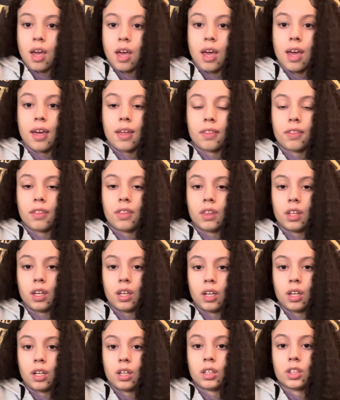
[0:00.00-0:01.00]
And
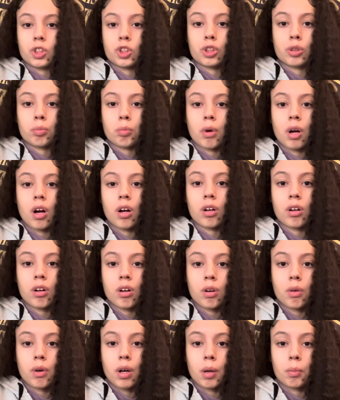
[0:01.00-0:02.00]
then
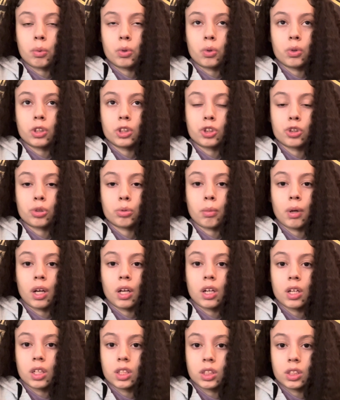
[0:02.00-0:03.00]
tomorrow I'm going to my
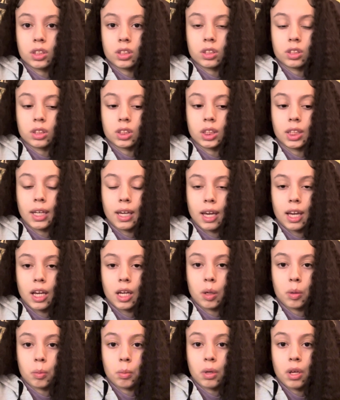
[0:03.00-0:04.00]
cousin's
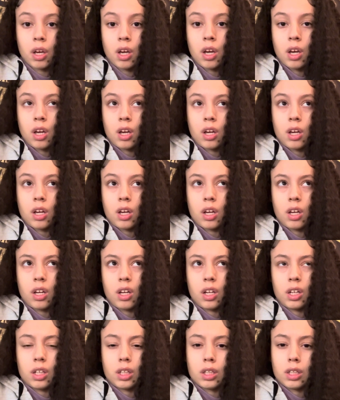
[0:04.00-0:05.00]
game
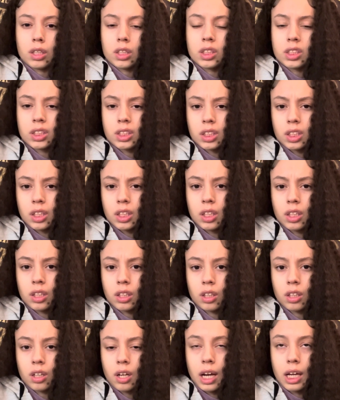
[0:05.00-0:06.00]
in DC.
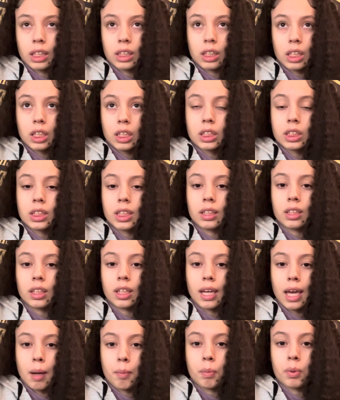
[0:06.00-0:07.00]
I think it's at the
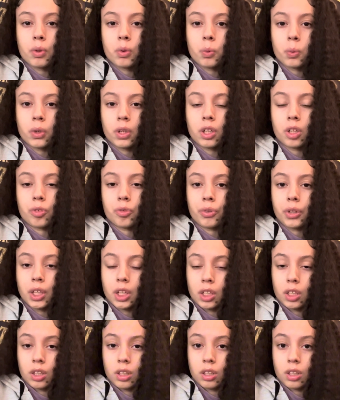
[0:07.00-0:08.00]
Capital One
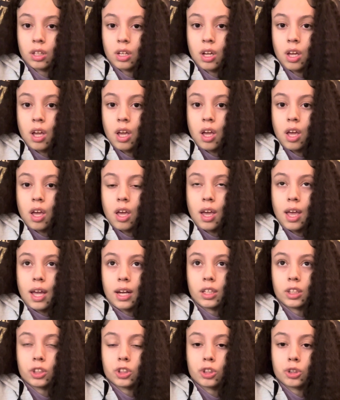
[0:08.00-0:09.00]
Arena
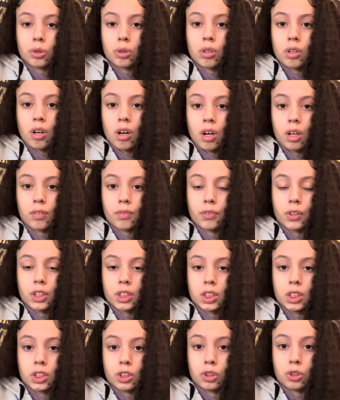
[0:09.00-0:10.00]
and it's UConn
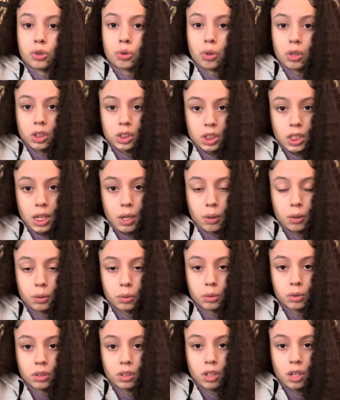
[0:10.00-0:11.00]
versus
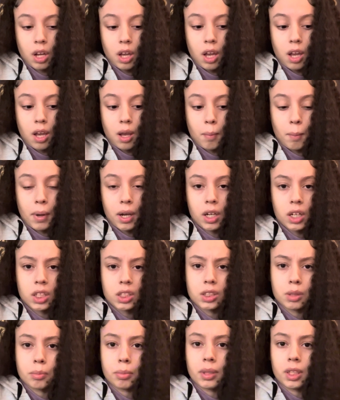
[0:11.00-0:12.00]
Georgetown and my
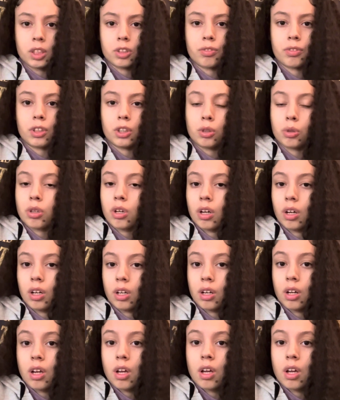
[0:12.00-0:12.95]
cousin plays for UConn.